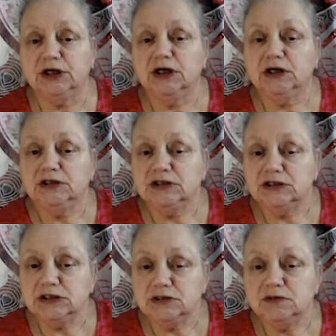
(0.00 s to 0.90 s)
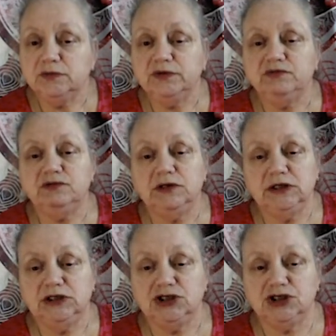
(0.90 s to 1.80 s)
to deal with
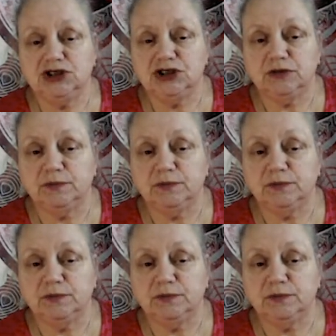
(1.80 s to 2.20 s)
relationship